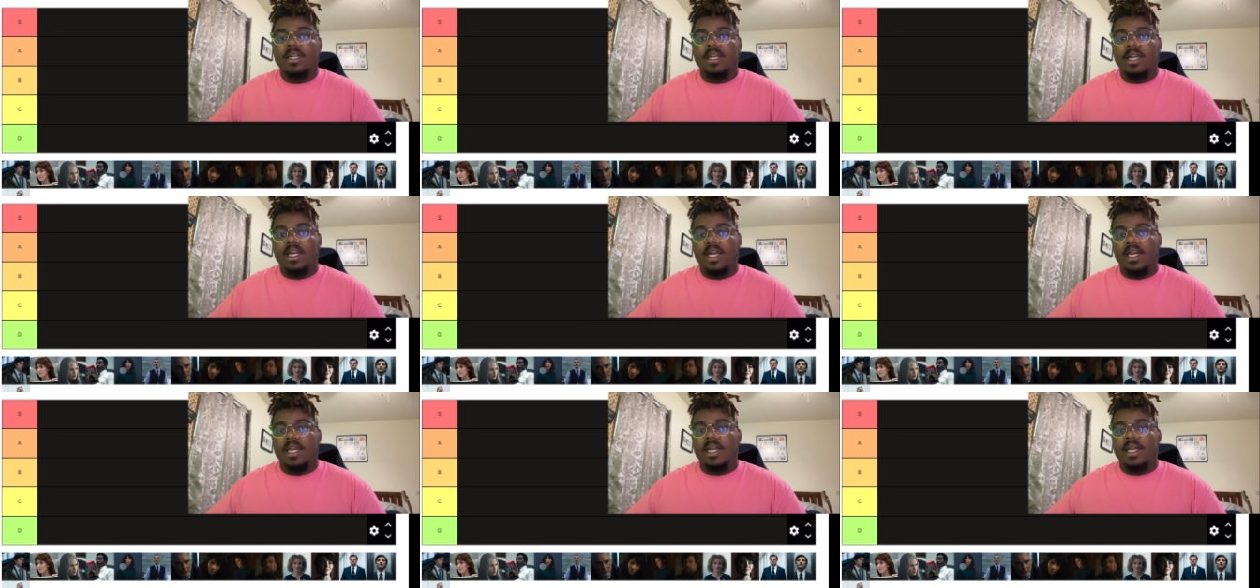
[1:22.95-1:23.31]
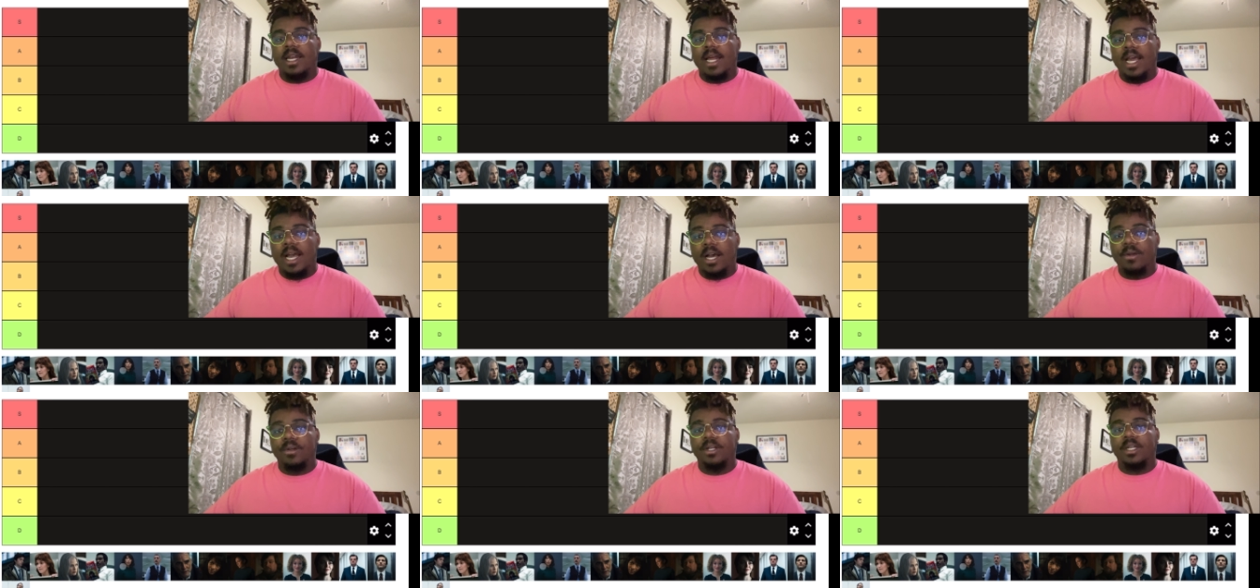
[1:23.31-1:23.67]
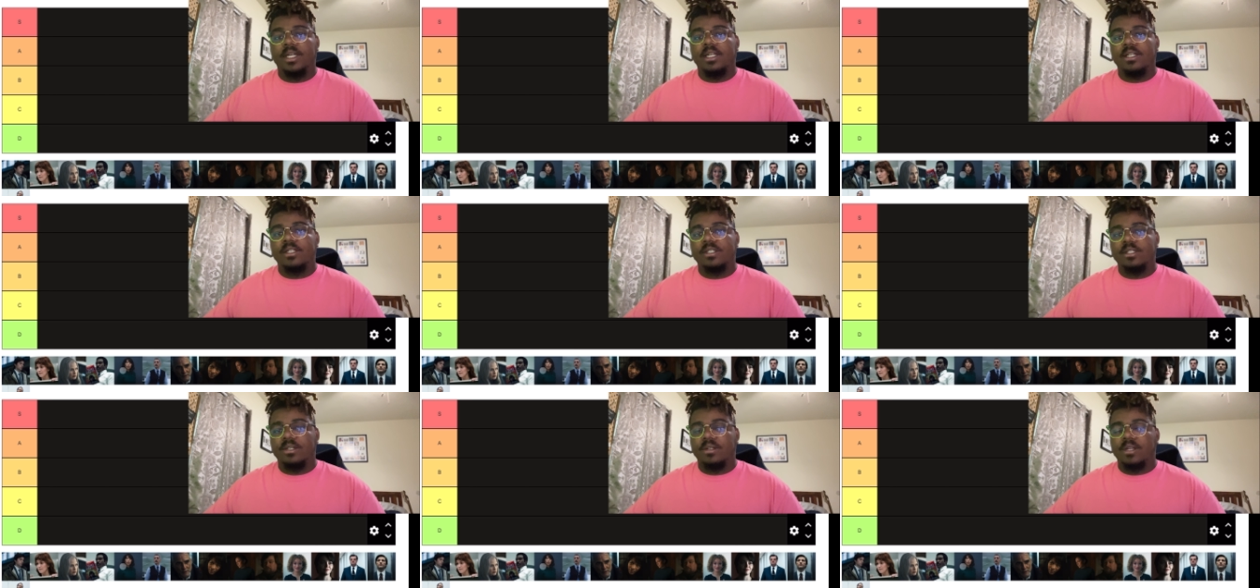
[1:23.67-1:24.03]
and an
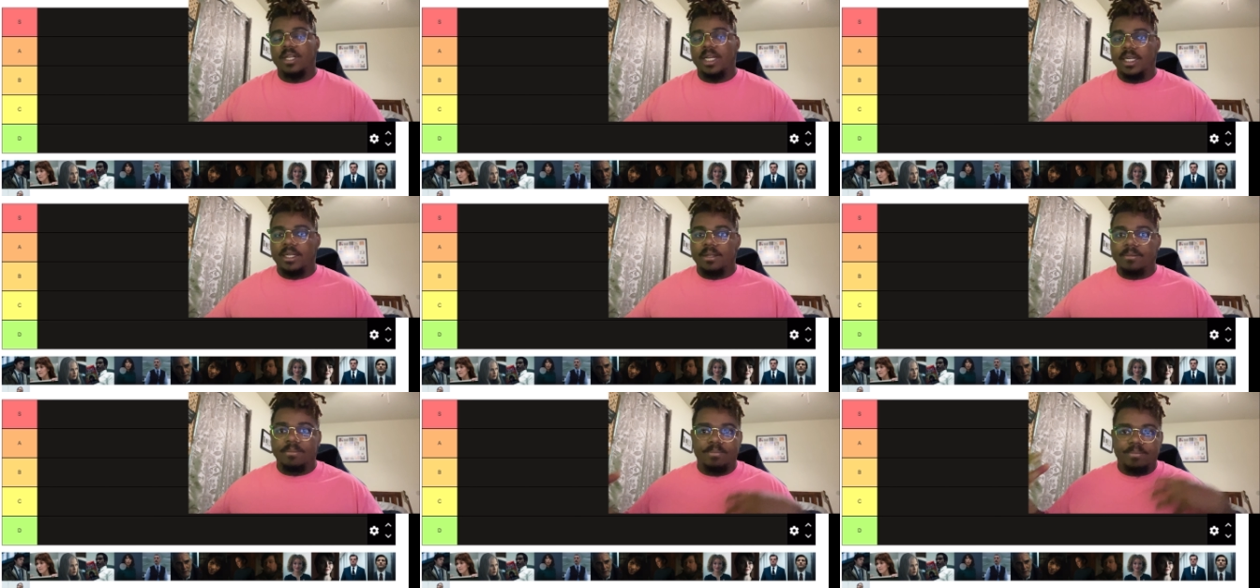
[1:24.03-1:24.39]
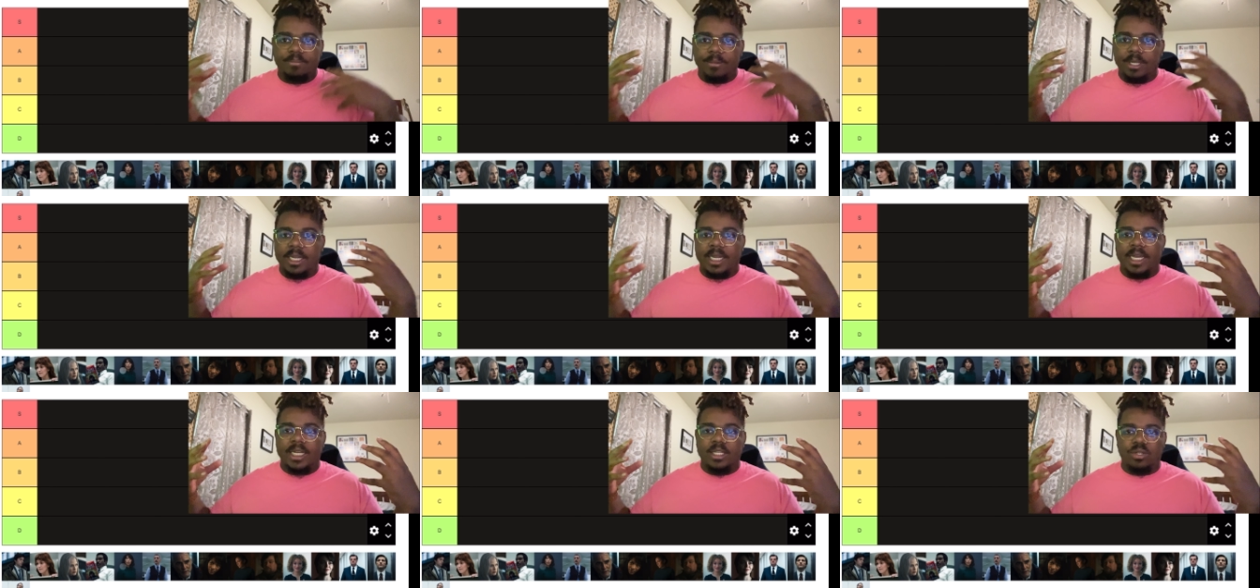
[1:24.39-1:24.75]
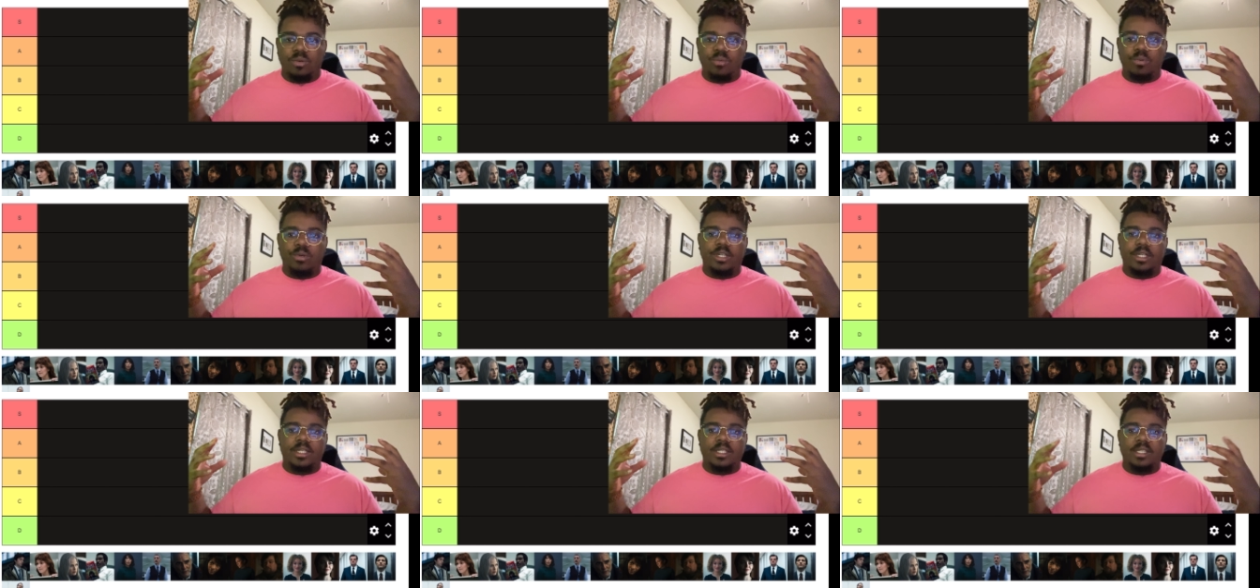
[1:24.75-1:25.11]
outie. So like he has a
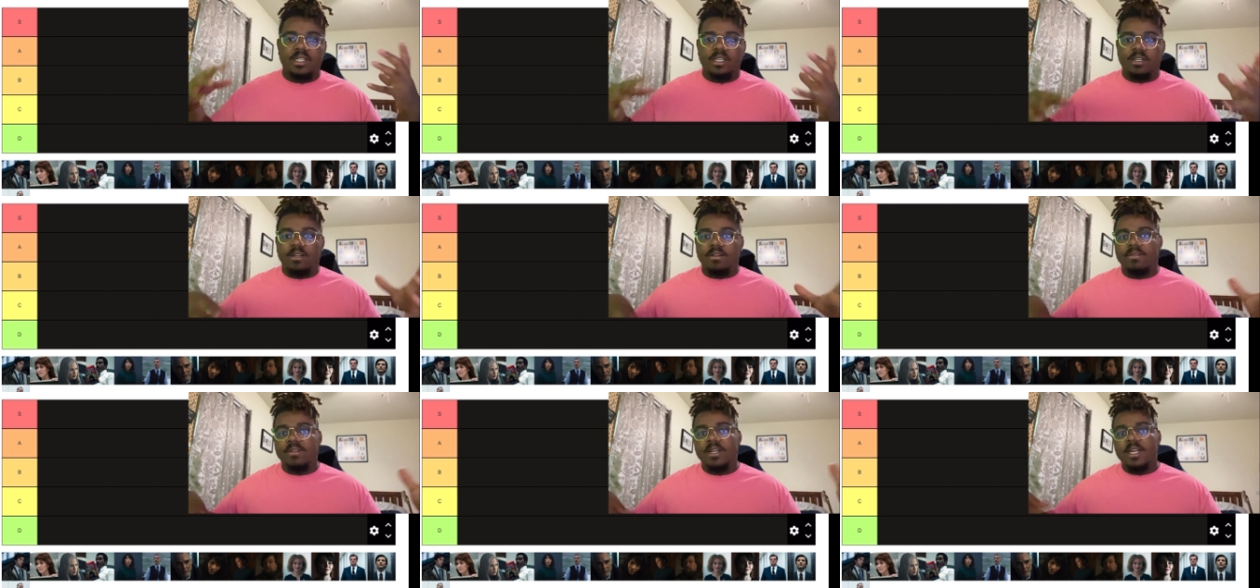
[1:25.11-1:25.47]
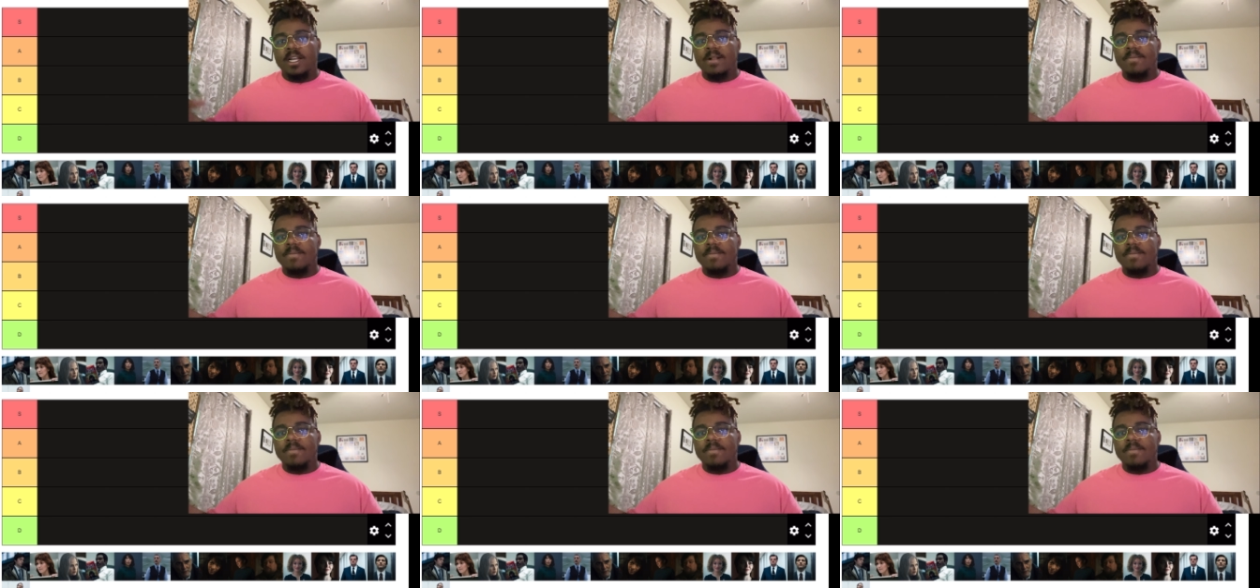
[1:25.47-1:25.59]
work self